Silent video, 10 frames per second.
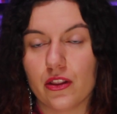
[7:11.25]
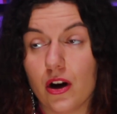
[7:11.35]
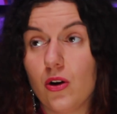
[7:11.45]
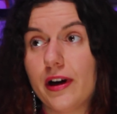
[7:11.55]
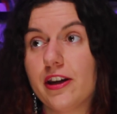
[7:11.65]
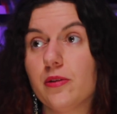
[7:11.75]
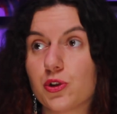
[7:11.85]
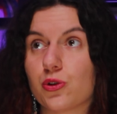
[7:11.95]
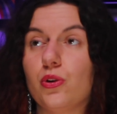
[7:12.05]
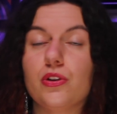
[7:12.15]
though I am
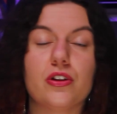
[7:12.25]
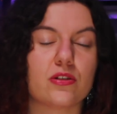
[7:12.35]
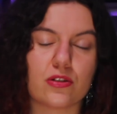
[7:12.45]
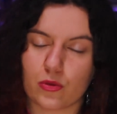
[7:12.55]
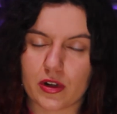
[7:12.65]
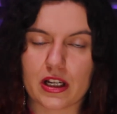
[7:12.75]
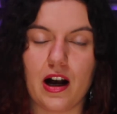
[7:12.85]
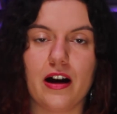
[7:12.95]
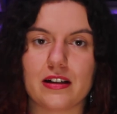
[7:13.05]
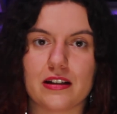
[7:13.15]
sure that
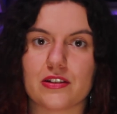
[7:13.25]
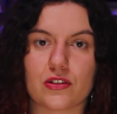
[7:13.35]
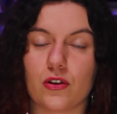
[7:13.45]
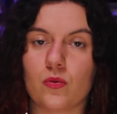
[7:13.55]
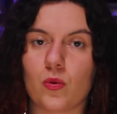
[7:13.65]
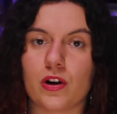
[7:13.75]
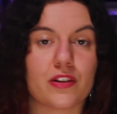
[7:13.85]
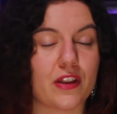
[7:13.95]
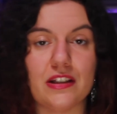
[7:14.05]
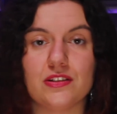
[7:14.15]
regardless of what
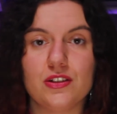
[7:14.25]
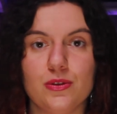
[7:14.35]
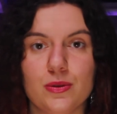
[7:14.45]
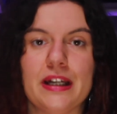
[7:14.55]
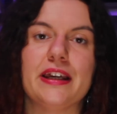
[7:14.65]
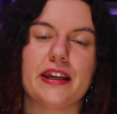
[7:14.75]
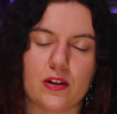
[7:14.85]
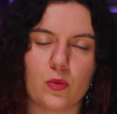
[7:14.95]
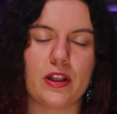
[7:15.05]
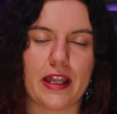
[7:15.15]
they do,
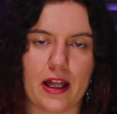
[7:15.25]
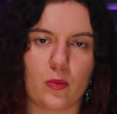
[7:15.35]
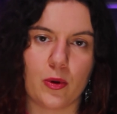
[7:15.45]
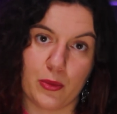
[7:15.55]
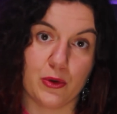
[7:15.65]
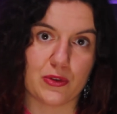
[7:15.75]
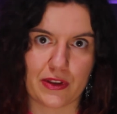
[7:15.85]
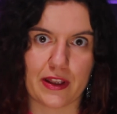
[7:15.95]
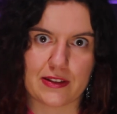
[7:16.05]
it will help boost their